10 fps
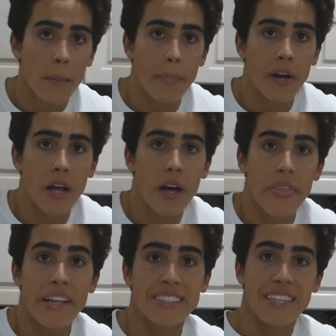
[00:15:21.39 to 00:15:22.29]
But uh,
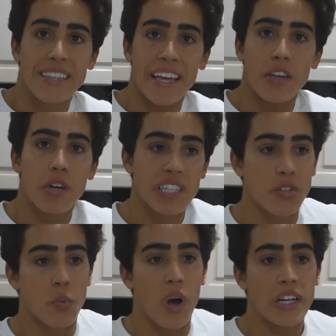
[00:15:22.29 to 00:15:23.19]
that's it. Thank you guys
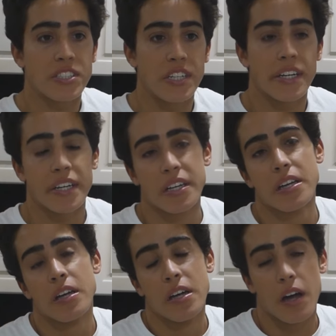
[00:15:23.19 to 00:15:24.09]
for watching.
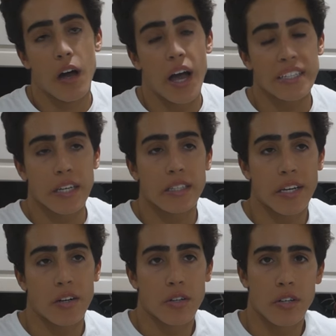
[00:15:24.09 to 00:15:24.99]
Uh, as I
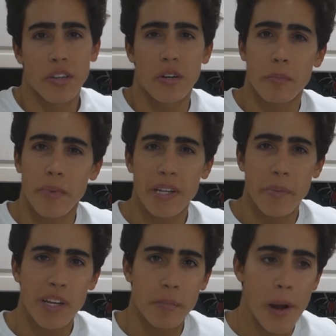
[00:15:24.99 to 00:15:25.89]
said earlier, there are many,
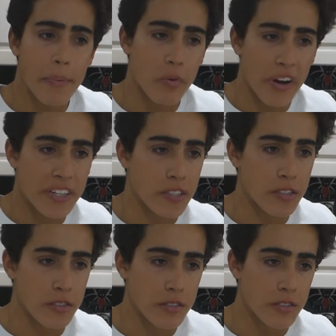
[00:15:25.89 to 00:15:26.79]
many
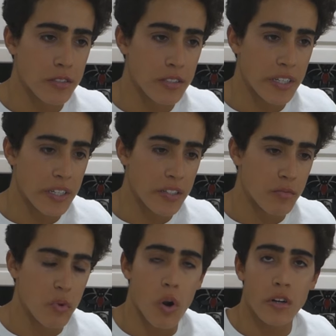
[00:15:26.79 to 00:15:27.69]
preparations
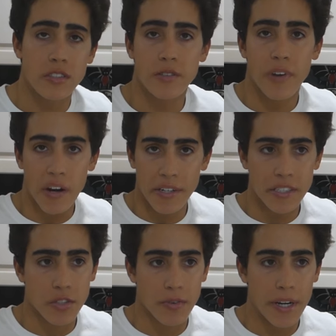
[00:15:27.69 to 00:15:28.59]
in regards to
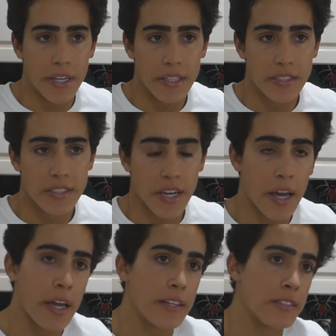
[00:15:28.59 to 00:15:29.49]
various grains.
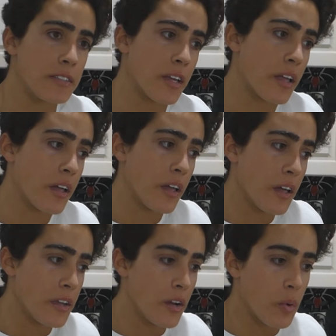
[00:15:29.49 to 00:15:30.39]
And,
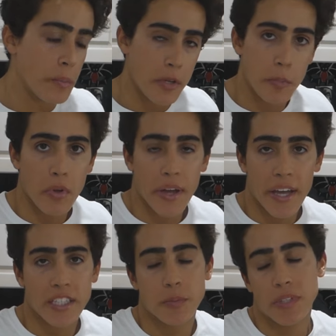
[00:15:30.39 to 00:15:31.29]
you know, when people
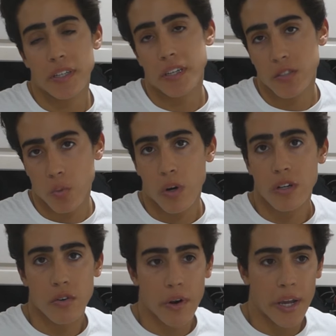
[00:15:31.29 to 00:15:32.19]
ask me, is
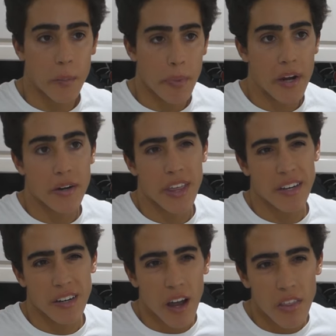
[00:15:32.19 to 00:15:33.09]
one grain better than
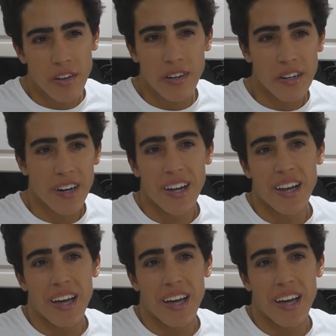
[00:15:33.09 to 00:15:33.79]
another?